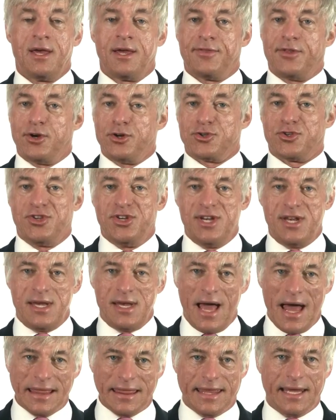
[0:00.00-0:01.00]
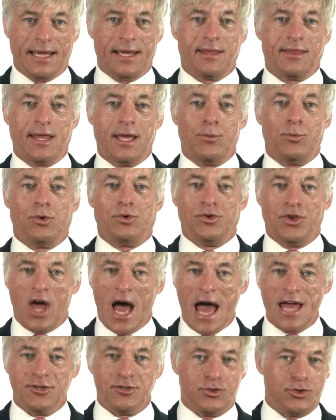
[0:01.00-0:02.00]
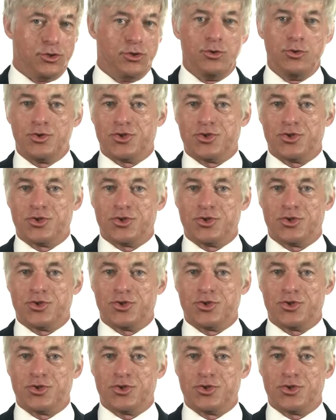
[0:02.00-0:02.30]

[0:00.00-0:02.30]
There's nothing they will not do,